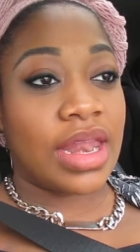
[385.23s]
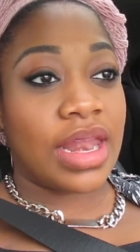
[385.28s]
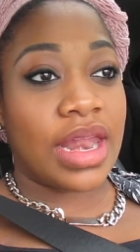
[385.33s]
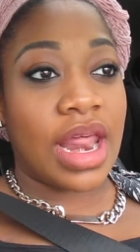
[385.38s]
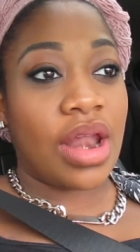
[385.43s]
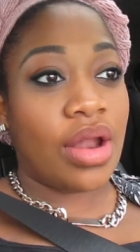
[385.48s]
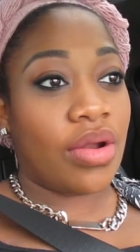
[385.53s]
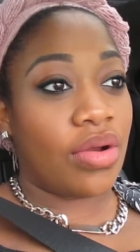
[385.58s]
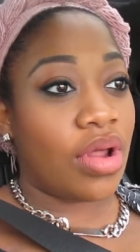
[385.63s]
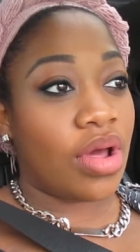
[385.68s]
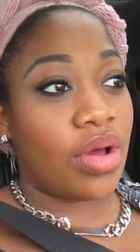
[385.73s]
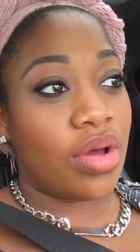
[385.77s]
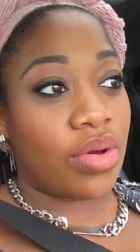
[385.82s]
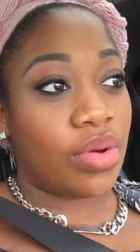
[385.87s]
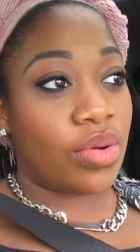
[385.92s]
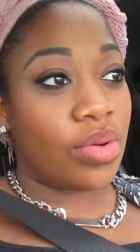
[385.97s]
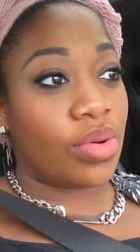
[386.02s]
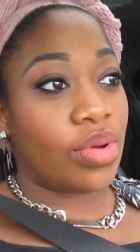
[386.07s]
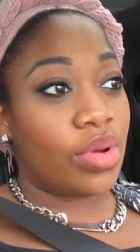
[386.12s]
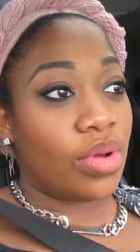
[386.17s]
And I don't
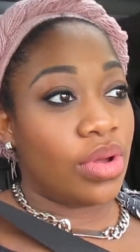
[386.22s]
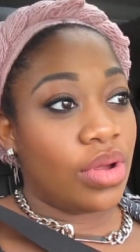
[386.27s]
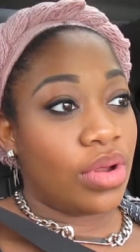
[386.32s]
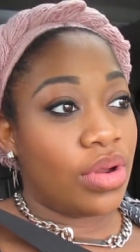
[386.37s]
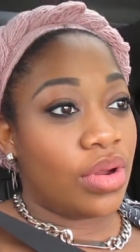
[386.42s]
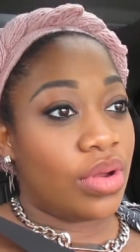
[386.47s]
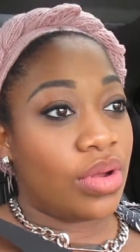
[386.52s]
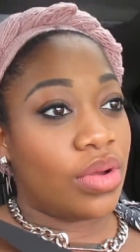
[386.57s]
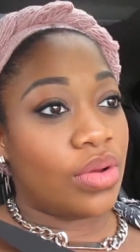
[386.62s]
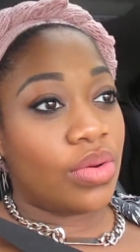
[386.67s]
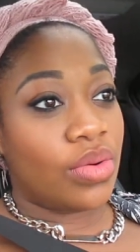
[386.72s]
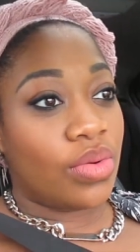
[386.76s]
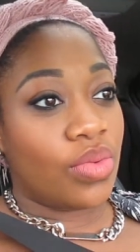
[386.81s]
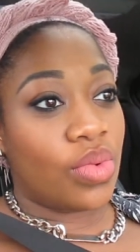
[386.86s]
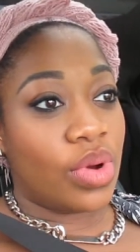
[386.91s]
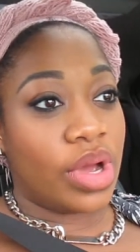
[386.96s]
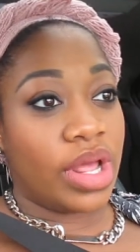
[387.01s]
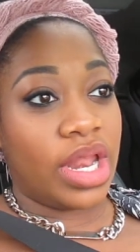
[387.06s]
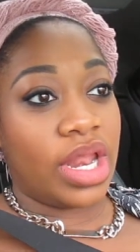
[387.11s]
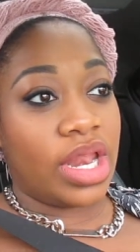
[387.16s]
know
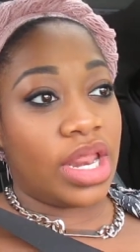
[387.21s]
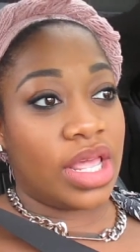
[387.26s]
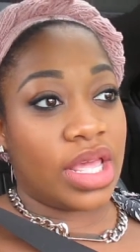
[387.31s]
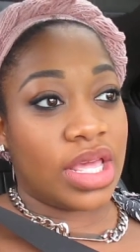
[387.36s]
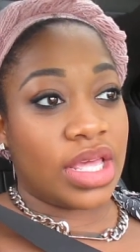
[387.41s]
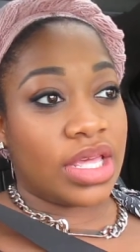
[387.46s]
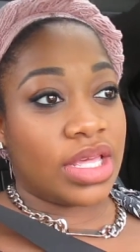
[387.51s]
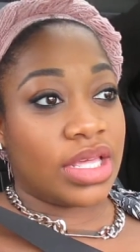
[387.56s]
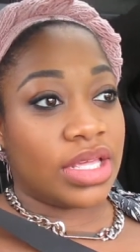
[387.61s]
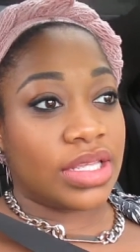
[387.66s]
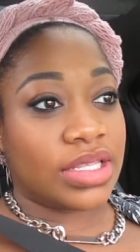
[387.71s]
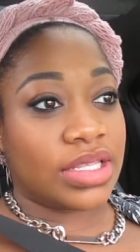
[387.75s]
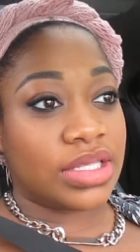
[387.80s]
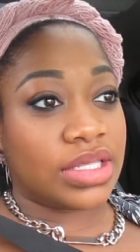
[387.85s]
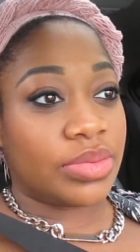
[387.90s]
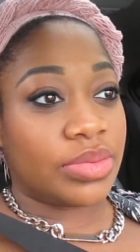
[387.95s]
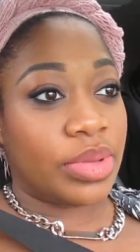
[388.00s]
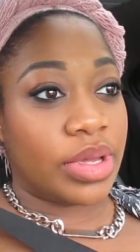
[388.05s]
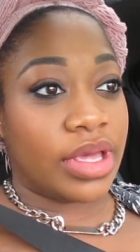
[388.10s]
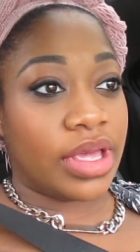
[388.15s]
what it is,
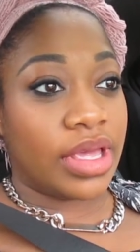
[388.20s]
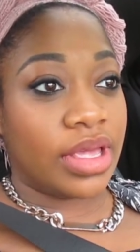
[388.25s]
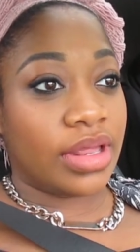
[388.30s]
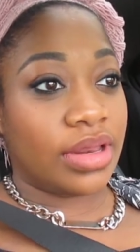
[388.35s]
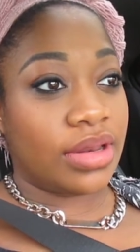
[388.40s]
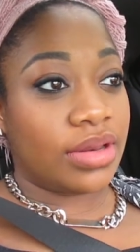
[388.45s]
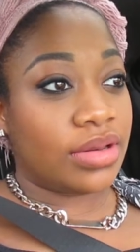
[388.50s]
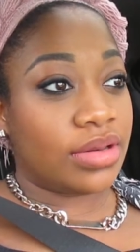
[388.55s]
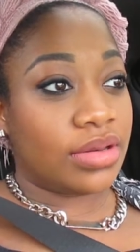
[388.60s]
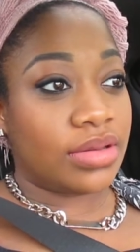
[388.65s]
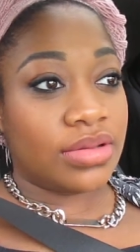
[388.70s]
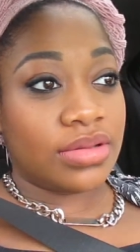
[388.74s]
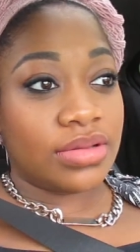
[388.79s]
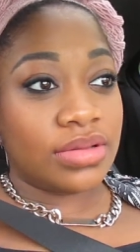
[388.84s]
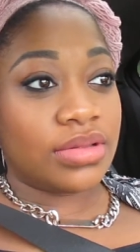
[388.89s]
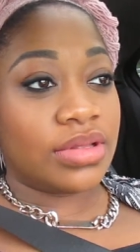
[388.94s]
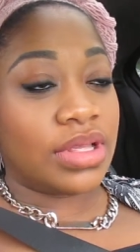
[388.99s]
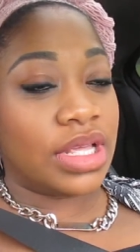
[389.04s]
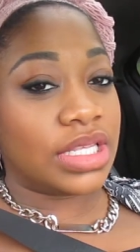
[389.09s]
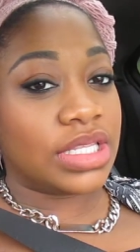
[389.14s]

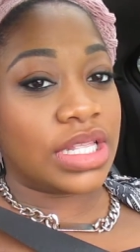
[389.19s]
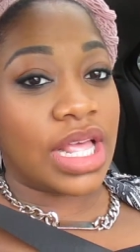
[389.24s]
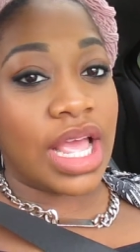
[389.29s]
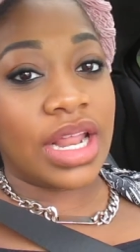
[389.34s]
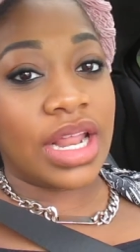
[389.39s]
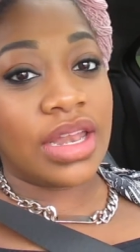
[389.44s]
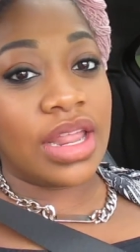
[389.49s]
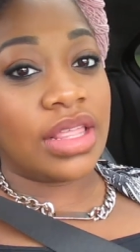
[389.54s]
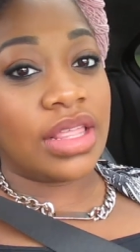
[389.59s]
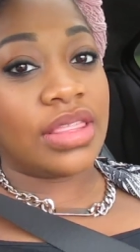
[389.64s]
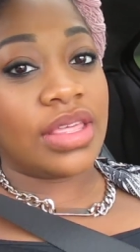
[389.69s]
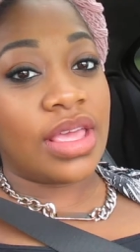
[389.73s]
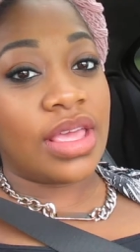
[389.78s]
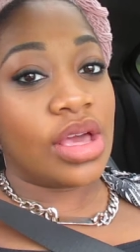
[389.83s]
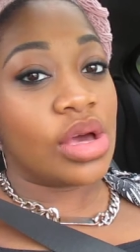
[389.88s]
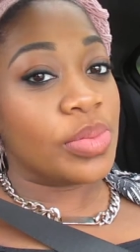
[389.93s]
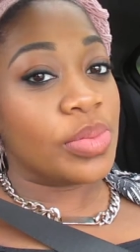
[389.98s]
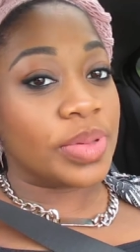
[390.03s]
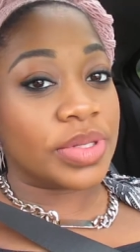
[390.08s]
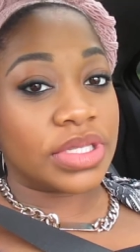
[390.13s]
but it's like nothing
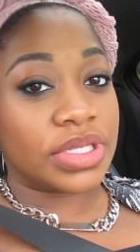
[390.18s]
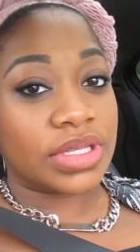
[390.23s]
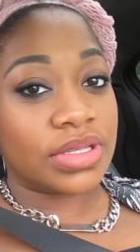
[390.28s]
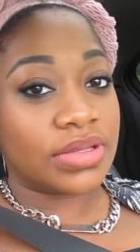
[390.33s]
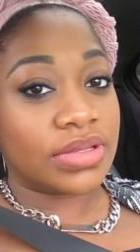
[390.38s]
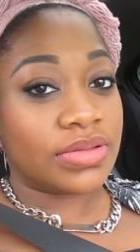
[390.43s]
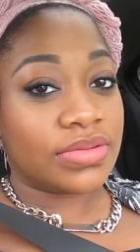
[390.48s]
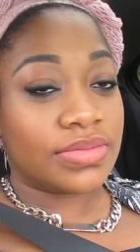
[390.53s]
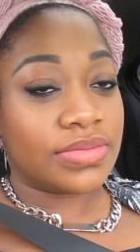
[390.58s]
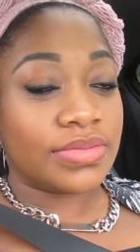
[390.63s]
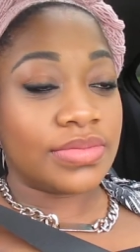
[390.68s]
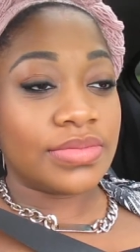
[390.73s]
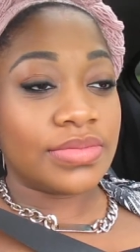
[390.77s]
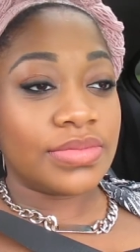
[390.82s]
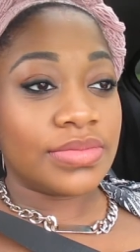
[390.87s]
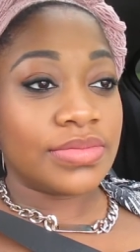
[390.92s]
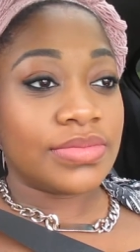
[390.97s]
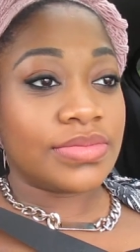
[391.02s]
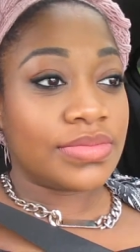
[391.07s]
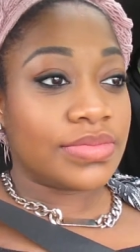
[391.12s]
helps
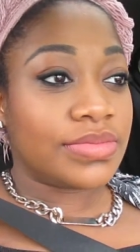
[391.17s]
it.